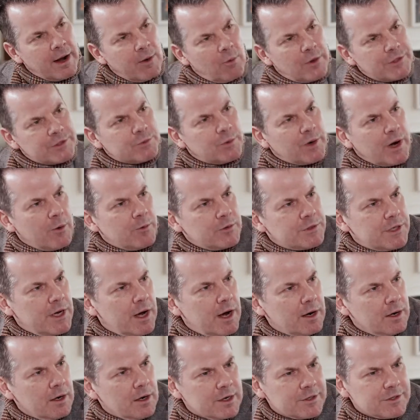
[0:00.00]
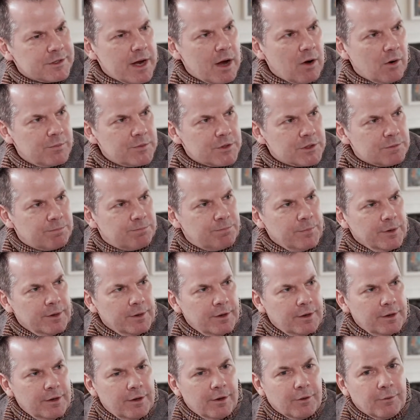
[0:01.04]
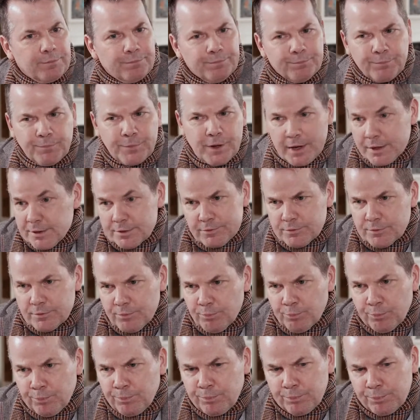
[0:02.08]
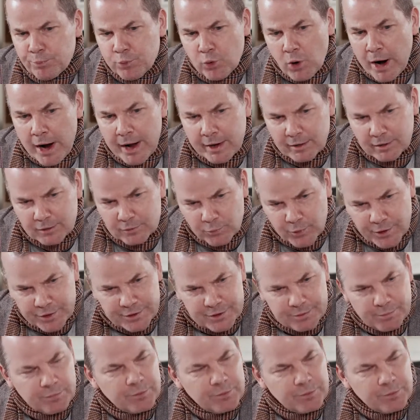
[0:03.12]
I was when I was younger because now I'm just, you know, bridled with